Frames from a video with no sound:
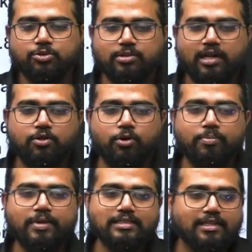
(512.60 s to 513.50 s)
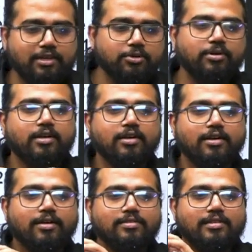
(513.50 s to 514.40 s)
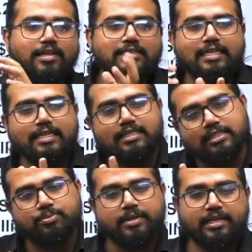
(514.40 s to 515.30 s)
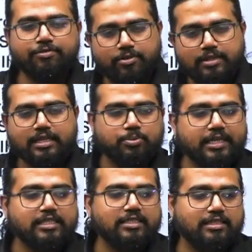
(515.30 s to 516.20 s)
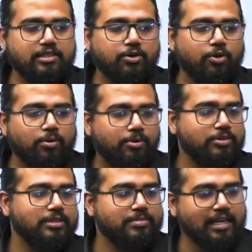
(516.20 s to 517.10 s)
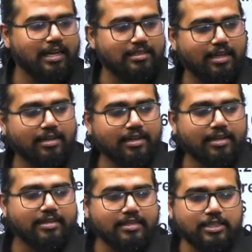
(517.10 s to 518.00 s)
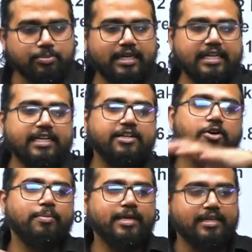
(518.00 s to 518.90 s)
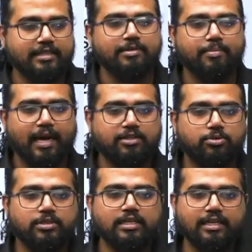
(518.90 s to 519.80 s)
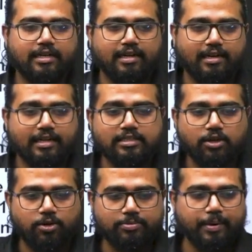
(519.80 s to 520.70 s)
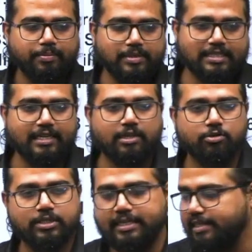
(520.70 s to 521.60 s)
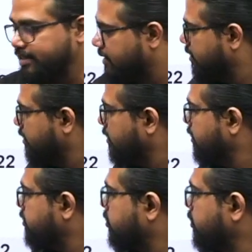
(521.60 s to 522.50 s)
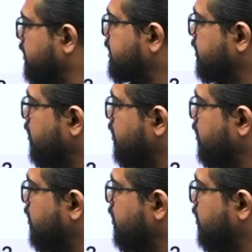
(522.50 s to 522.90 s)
to their home means they are sending this money for the expenditure at the home or something like that. This money need not be returned back to the NRIs or people staying outside India. So these